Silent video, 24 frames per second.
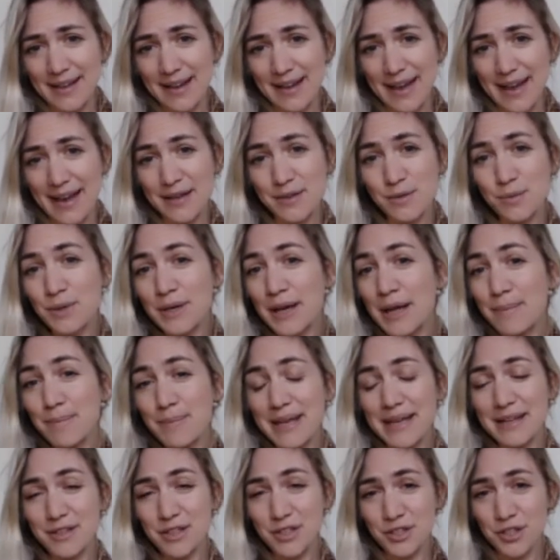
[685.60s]
And what I'm
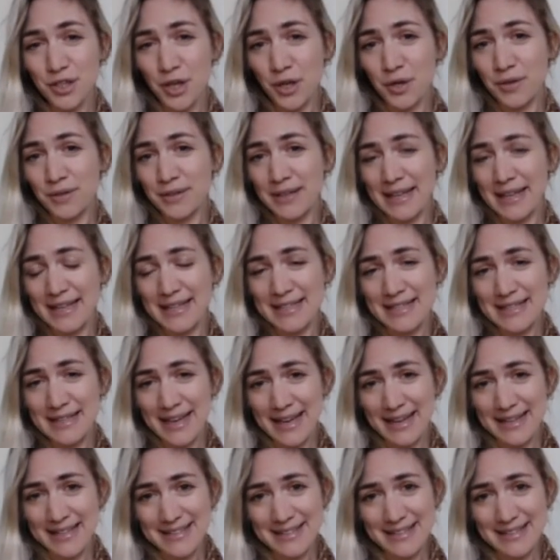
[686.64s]
being shown is
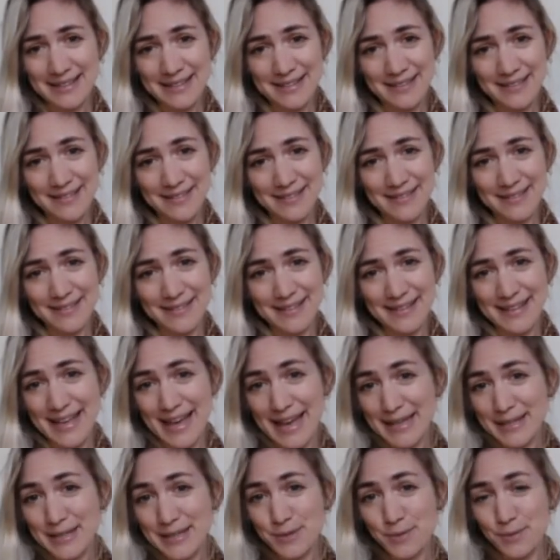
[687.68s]
that,
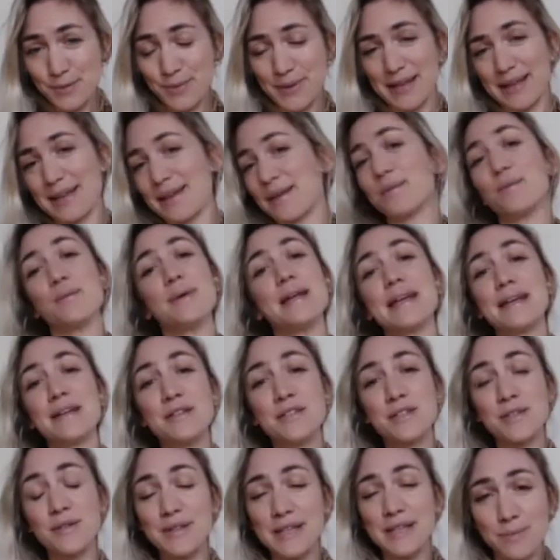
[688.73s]
yes, we can
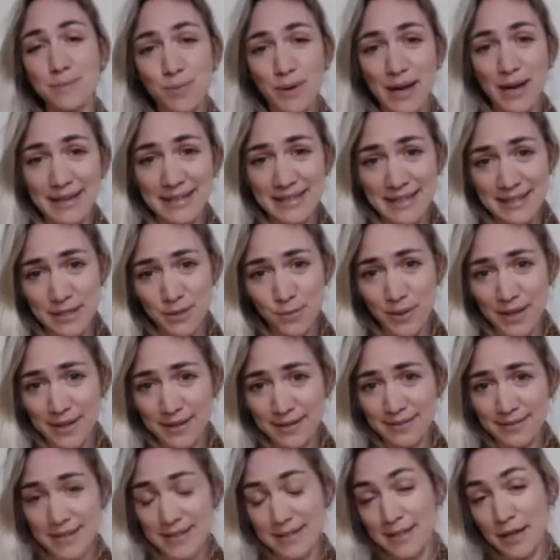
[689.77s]
do this practice
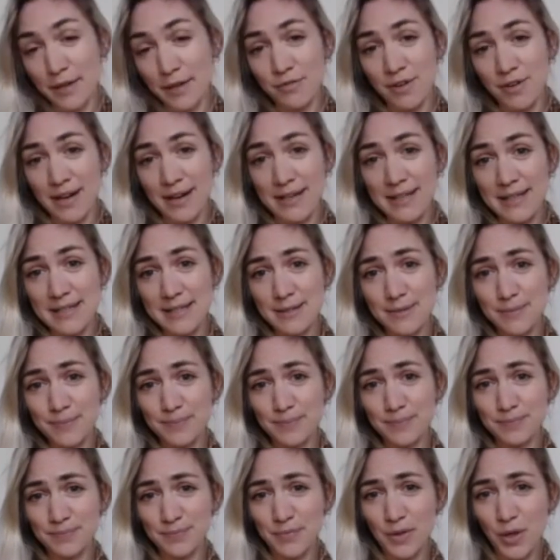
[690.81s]
with the sunrise
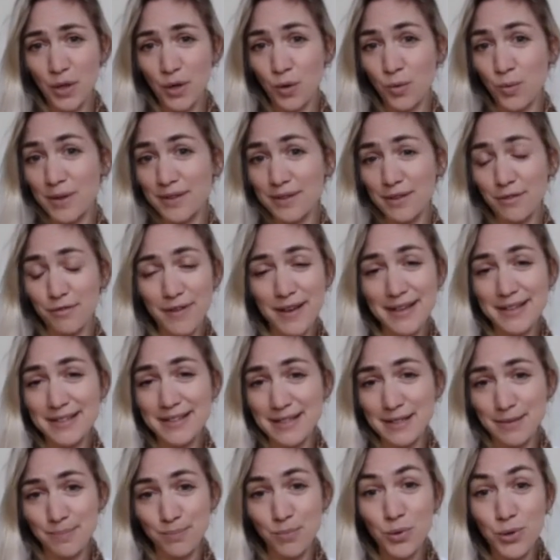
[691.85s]
or with the
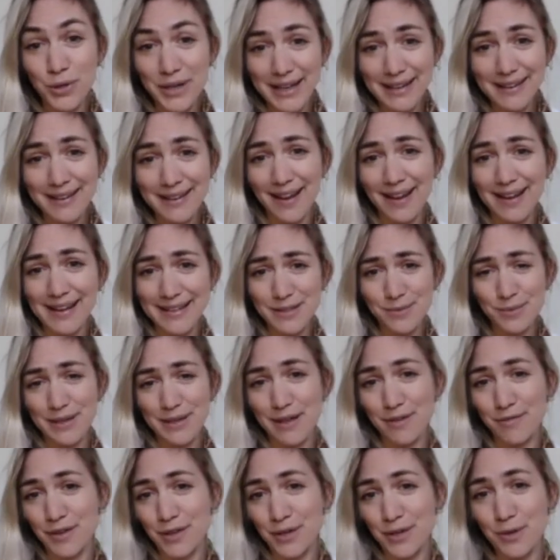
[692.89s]
first morning light,
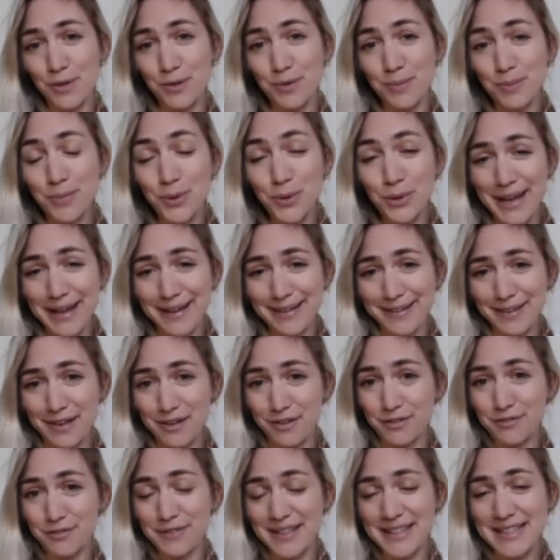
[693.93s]
whenever your morning, your
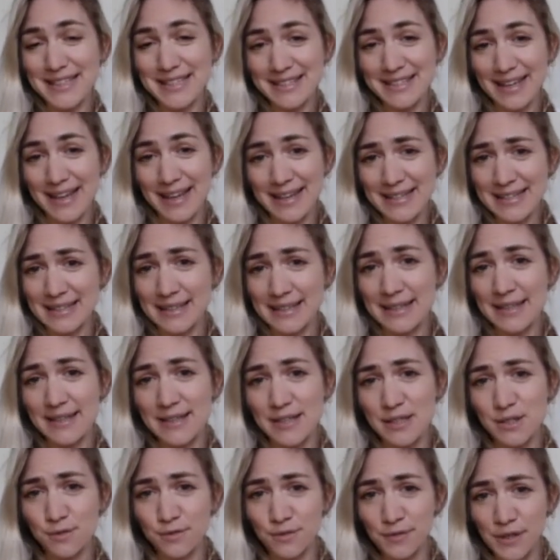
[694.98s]
first light
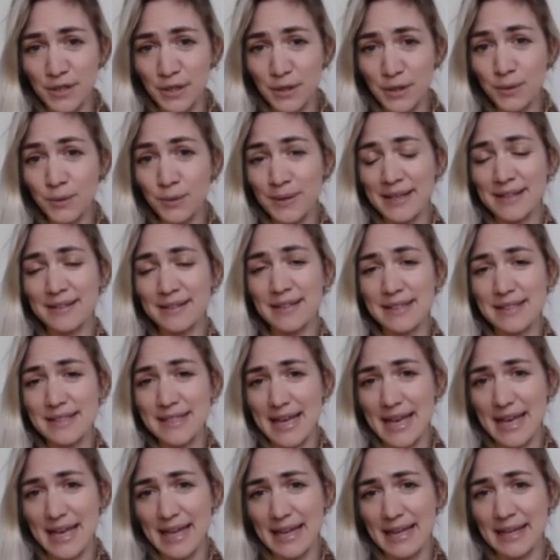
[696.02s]
occurs for you in the
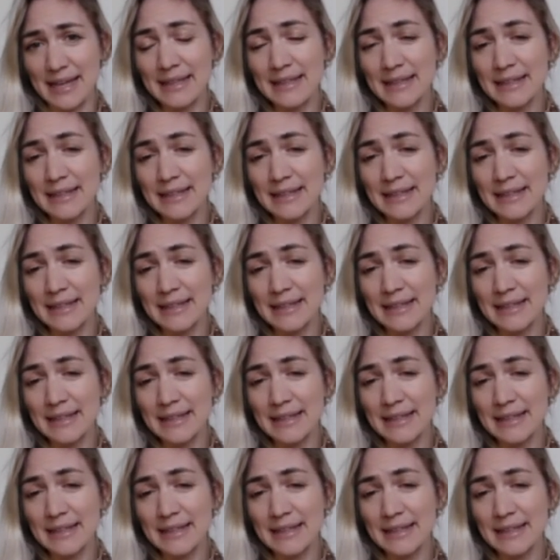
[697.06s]
day,